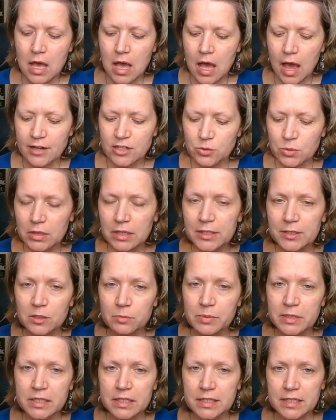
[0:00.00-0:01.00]
I do a little
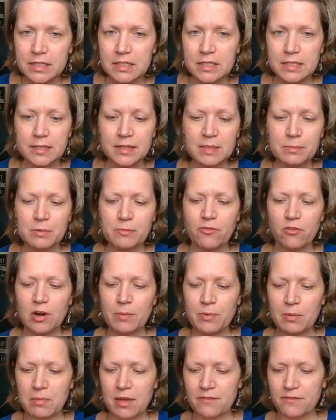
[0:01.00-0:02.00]
bit of concealing before I
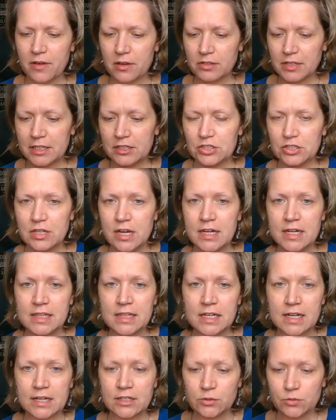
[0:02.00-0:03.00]
put my foundation on, and
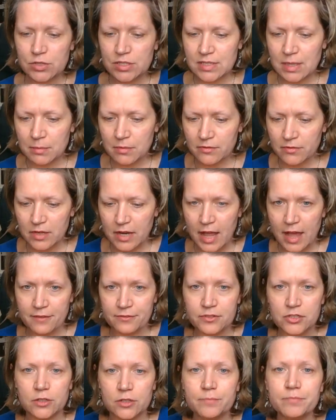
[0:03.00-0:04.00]
then I do some of it
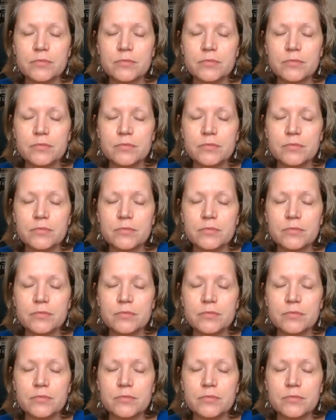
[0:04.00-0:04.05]
after.